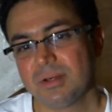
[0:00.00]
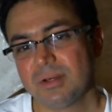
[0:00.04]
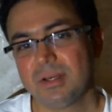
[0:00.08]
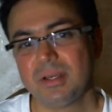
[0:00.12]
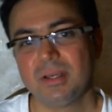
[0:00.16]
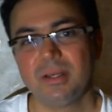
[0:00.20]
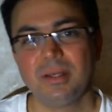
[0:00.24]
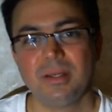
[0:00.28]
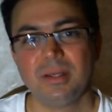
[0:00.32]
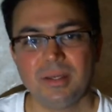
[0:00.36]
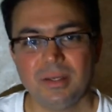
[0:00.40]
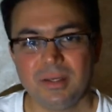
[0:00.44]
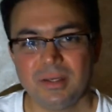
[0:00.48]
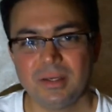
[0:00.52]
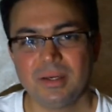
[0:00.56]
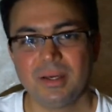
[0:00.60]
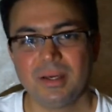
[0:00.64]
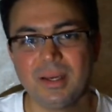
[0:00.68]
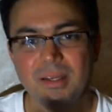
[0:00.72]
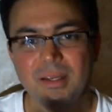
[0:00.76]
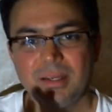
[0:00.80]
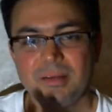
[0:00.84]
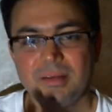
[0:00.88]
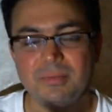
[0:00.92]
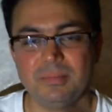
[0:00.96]
why
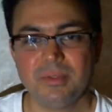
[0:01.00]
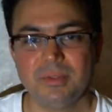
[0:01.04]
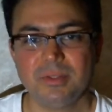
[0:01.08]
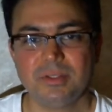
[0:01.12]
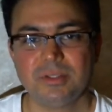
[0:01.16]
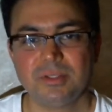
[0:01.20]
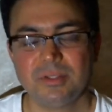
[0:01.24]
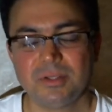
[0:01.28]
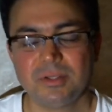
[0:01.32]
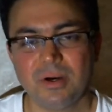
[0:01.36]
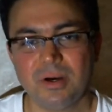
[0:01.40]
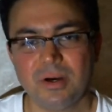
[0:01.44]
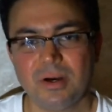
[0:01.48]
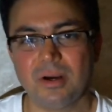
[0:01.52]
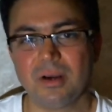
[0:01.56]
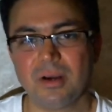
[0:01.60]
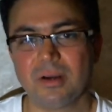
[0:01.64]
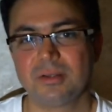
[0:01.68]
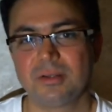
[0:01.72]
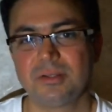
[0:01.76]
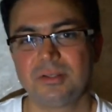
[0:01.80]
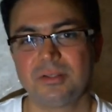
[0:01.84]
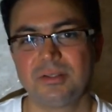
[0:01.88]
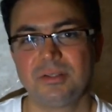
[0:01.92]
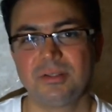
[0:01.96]
I give these
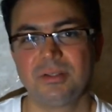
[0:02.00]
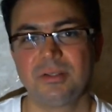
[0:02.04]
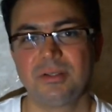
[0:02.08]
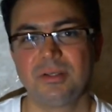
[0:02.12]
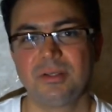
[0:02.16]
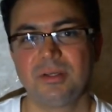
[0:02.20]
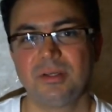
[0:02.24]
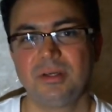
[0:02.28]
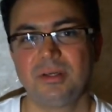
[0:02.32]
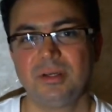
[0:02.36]
talks,